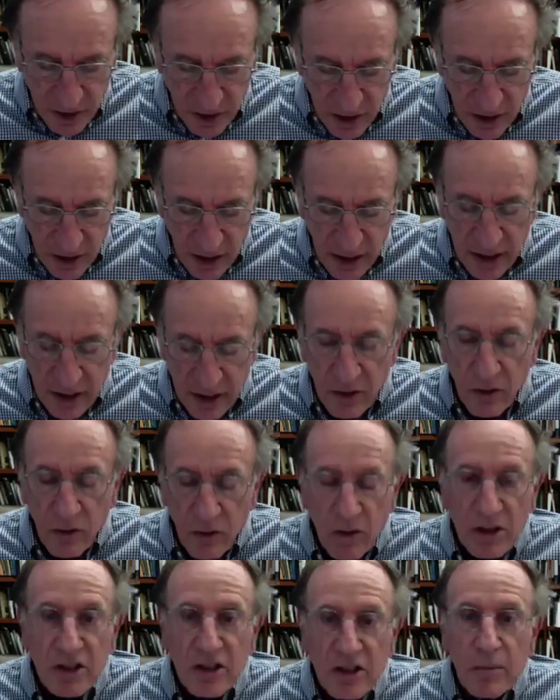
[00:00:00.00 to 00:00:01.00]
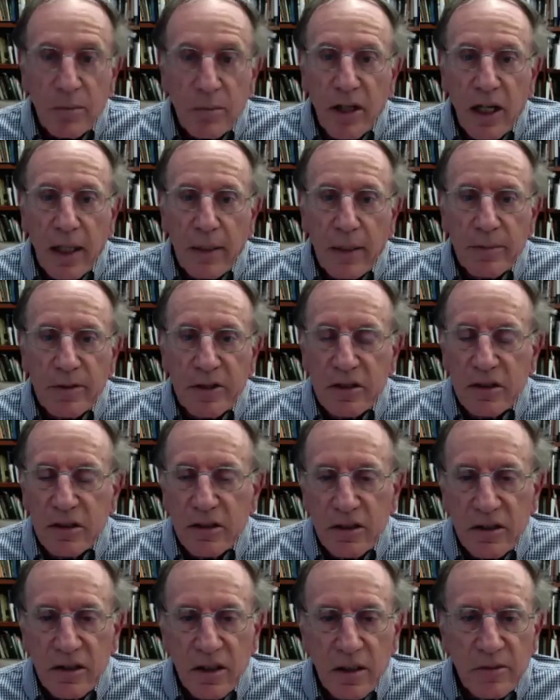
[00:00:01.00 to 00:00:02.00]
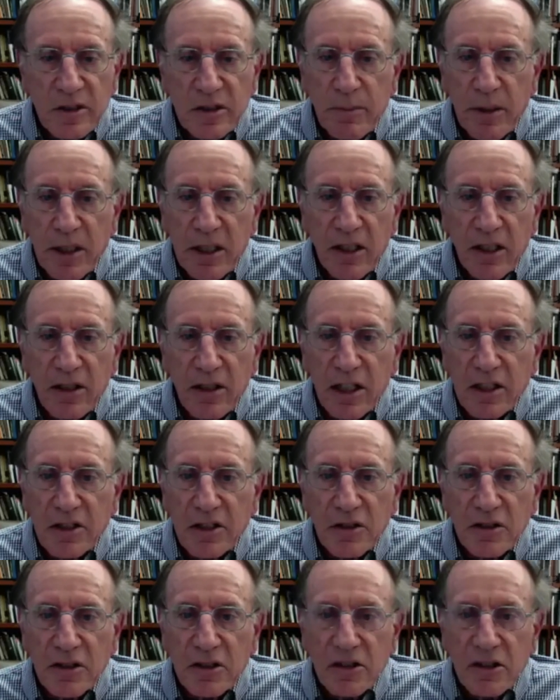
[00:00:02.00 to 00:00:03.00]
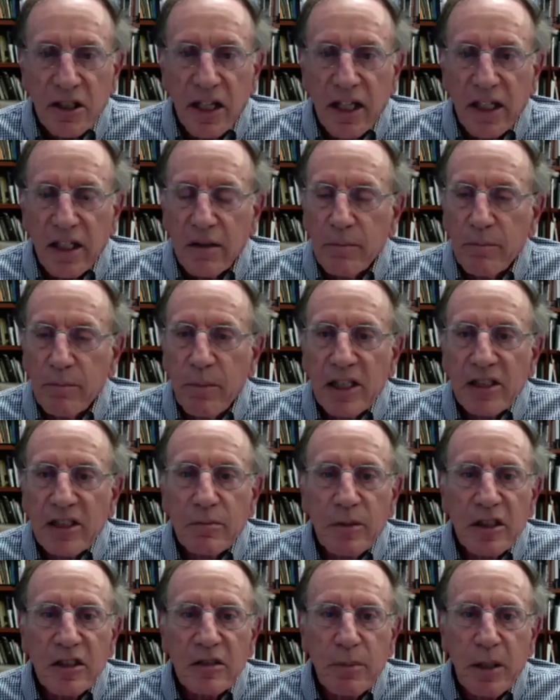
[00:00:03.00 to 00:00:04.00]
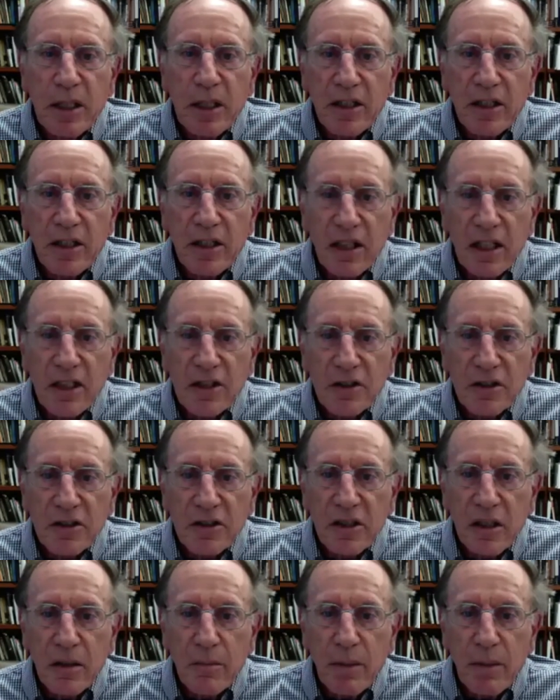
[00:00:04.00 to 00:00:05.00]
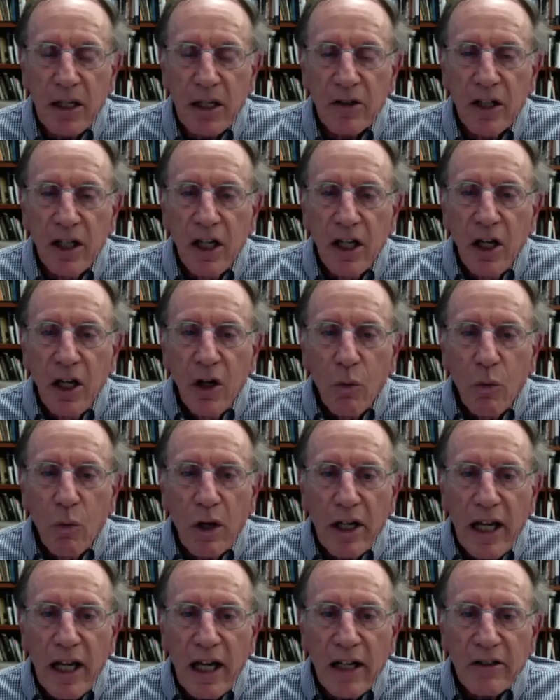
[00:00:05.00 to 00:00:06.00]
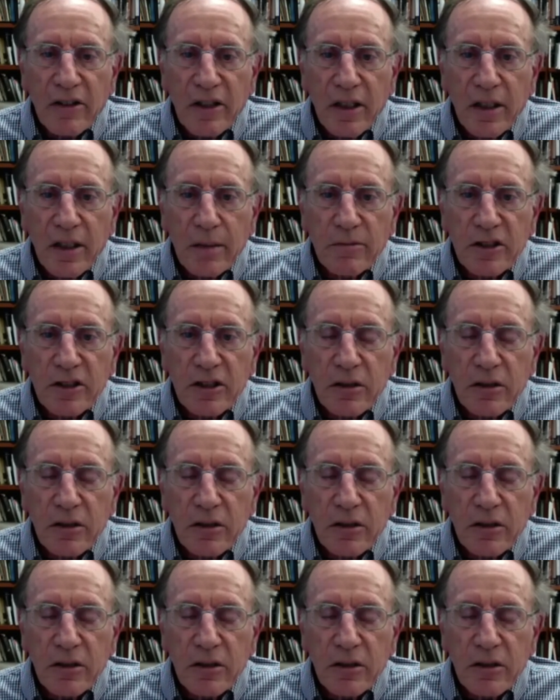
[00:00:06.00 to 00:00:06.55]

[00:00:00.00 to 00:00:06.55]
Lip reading: and also perhaps some speculations, and they can best be speculations, about what outcomes